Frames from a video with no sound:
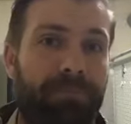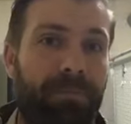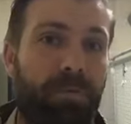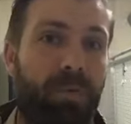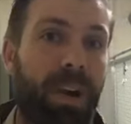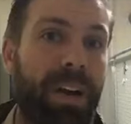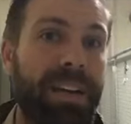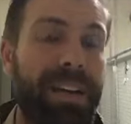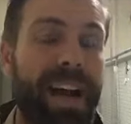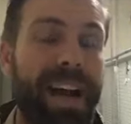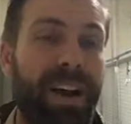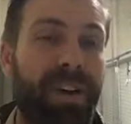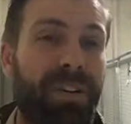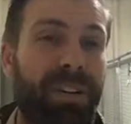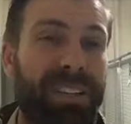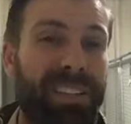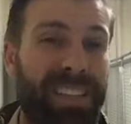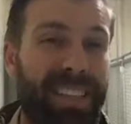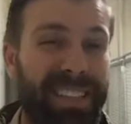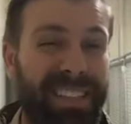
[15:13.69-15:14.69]
right now
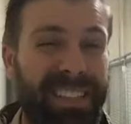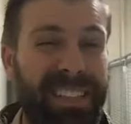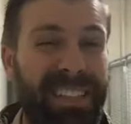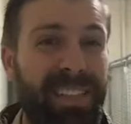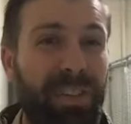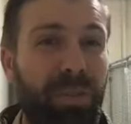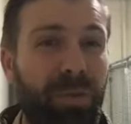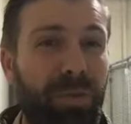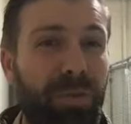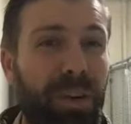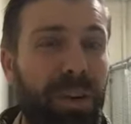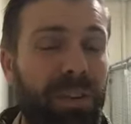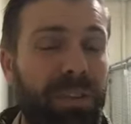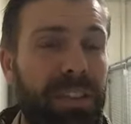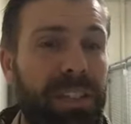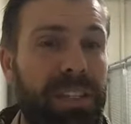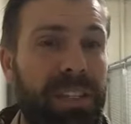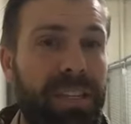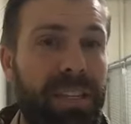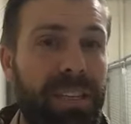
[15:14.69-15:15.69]
it's it's still
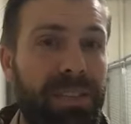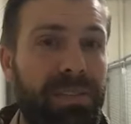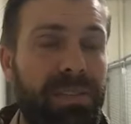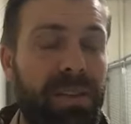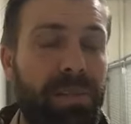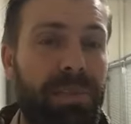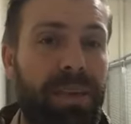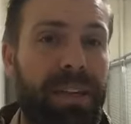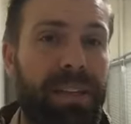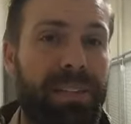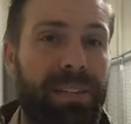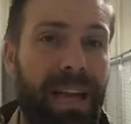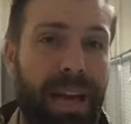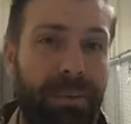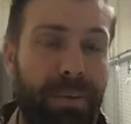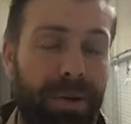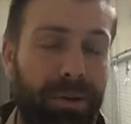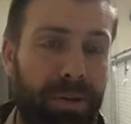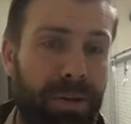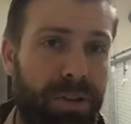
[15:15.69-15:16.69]
fairly easy because I'm
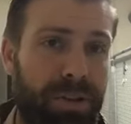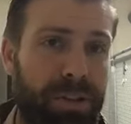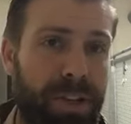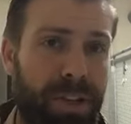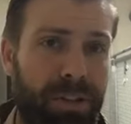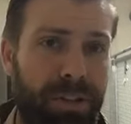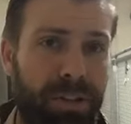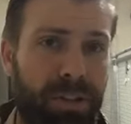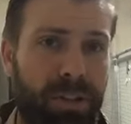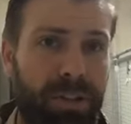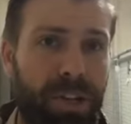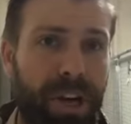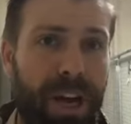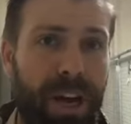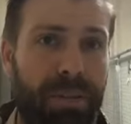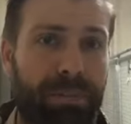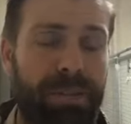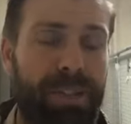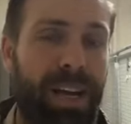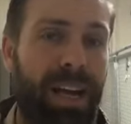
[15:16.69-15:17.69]
out there selling the
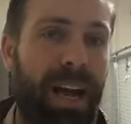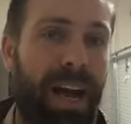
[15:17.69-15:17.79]
jobs.